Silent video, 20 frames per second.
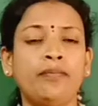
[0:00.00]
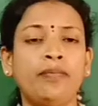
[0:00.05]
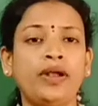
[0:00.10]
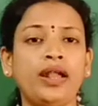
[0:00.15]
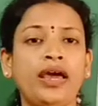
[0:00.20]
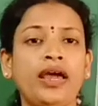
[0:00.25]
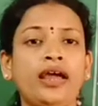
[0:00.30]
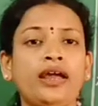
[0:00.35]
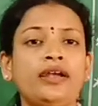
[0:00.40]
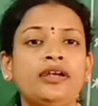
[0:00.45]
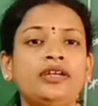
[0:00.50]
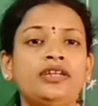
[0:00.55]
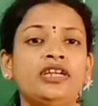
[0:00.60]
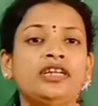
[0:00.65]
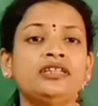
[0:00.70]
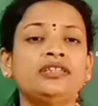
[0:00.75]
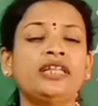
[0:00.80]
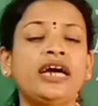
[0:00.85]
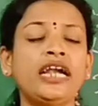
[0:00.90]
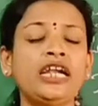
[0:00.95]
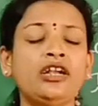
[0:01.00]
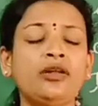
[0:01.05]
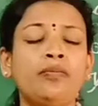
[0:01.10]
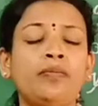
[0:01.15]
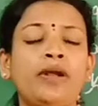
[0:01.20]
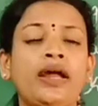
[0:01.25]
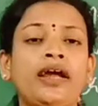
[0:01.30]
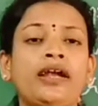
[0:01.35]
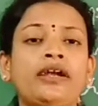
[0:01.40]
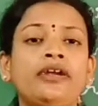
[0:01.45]
plant, in that
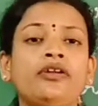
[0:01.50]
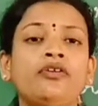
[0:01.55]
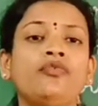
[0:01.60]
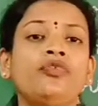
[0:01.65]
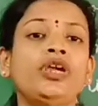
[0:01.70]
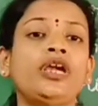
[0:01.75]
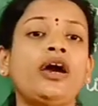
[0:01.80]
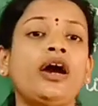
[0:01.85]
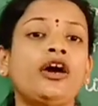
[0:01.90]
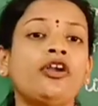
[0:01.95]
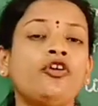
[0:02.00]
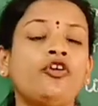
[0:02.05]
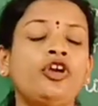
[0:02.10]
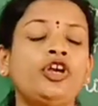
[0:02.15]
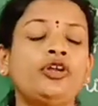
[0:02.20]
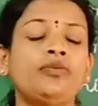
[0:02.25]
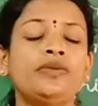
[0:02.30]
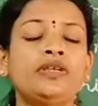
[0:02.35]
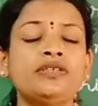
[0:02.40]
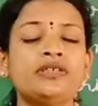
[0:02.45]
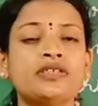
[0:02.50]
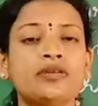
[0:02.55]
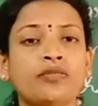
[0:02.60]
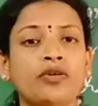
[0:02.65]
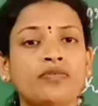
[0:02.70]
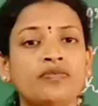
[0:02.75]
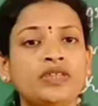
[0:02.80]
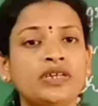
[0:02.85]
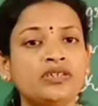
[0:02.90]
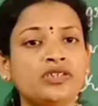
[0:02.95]
plant, we are going to be some
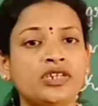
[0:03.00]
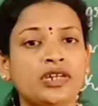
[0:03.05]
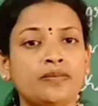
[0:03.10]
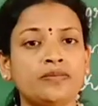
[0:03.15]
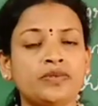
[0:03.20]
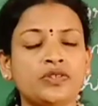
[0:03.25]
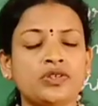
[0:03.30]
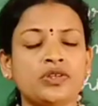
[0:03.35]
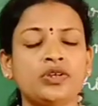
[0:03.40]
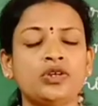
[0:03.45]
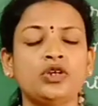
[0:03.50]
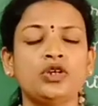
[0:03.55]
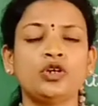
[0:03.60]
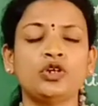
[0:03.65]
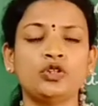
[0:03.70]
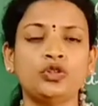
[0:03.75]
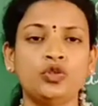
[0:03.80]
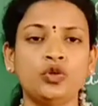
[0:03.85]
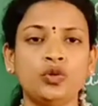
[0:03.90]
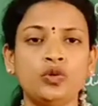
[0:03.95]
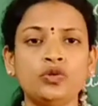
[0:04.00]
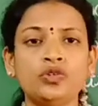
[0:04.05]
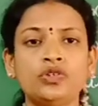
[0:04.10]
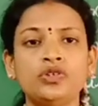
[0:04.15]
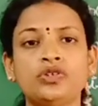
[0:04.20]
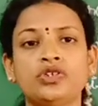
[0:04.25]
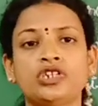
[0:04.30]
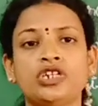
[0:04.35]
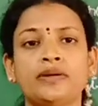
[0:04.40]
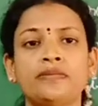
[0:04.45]
of the stems.
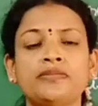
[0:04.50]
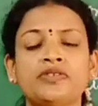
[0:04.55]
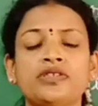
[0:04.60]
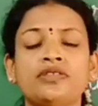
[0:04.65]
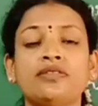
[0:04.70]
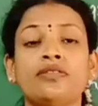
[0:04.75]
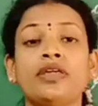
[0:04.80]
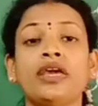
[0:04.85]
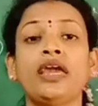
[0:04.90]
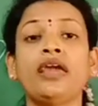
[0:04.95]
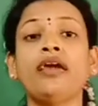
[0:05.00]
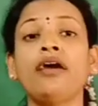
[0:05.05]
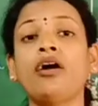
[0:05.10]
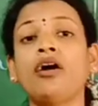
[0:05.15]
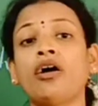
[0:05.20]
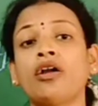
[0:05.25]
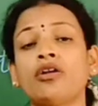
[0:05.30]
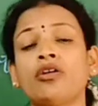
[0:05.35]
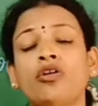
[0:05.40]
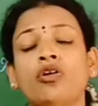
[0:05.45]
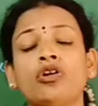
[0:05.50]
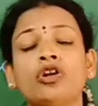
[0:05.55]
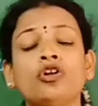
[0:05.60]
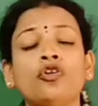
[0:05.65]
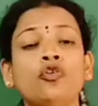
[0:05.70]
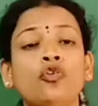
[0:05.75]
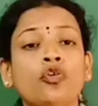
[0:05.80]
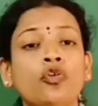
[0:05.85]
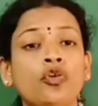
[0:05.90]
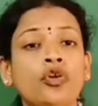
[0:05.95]
Those stems, they are
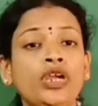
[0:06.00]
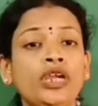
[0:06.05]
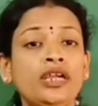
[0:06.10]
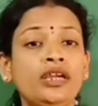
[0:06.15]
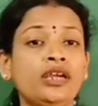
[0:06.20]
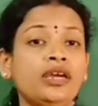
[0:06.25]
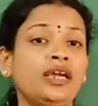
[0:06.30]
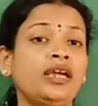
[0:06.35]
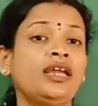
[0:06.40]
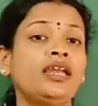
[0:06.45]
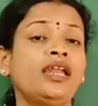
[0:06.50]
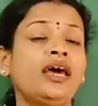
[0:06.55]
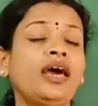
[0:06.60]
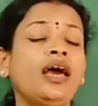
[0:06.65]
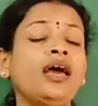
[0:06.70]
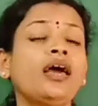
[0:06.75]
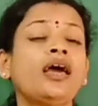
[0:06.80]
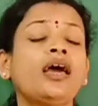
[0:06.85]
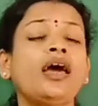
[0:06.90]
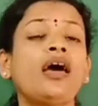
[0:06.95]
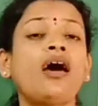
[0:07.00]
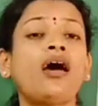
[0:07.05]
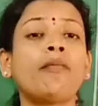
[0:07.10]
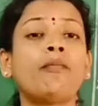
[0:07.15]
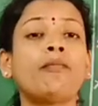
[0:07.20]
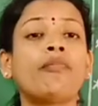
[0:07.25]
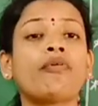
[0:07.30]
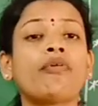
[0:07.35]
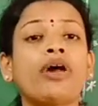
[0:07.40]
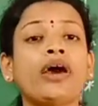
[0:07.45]
not growing in an
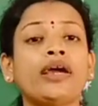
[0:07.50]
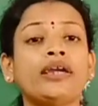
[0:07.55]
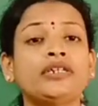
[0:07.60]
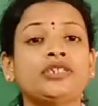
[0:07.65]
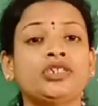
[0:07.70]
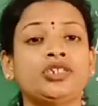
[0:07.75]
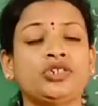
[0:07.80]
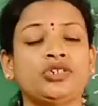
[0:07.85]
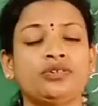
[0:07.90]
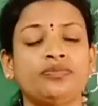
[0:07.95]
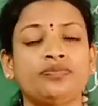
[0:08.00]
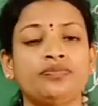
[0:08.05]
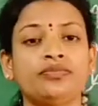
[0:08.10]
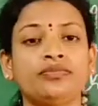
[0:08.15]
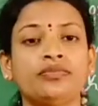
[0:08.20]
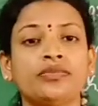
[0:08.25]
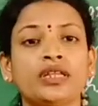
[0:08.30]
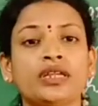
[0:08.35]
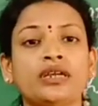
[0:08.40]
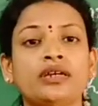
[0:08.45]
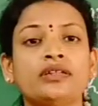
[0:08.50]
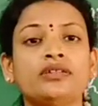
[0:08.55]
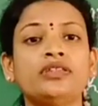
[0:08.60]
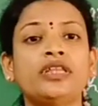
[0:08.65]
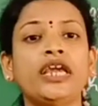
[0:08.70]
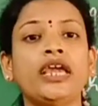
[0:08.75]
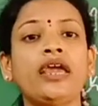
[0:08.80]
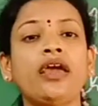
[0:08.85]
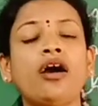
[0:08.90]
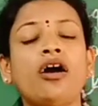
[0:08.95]
upright.
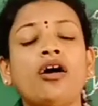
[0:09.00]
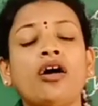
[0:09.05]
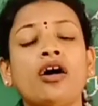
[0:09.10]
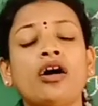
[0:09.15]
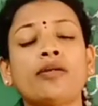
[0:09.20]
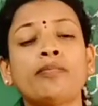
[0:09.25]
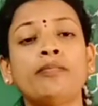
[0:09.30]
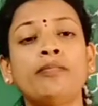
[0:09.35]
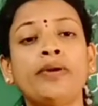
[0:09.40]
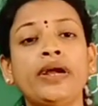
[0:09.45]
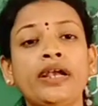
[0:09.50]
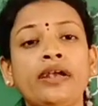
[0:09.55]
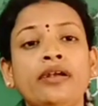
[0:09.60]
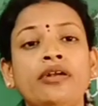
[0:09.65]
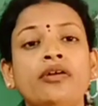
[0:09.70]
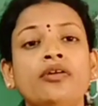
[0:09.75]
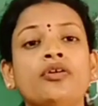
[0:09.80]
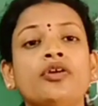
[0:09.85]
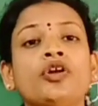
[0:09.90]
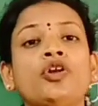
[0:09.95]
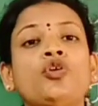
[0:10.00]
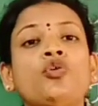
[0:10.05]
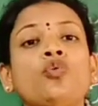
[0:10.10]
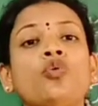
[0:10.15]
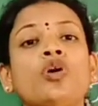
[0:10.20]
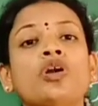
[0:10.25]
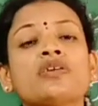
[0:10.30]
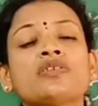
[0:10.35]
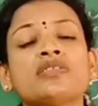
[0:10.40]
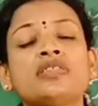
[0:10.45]
They are bent
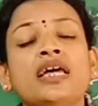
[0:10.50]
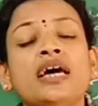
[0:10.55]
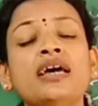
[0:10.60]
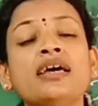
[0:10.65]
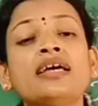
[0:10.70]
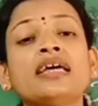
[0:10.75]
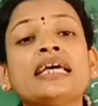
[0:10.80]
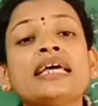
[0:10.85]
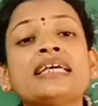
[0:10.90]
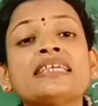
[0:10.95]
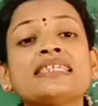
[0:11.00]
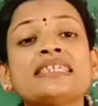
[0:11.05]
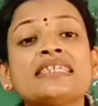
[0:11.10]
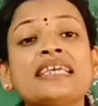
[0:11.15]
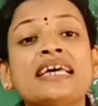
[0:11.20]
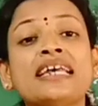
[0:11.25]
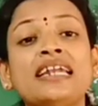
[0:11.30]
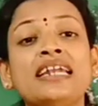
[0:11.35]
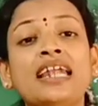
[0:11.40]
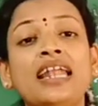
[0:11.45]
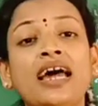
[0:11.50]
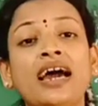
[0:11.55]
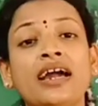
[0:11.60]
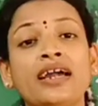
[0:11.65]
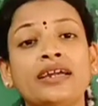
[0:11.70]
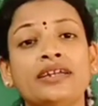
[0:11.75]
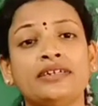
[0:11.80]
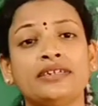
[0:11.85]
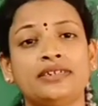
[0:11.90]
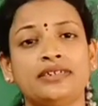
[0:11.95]
towards the
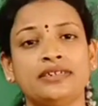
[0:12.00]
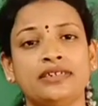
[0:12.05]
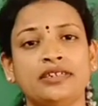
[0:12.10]
sunlight.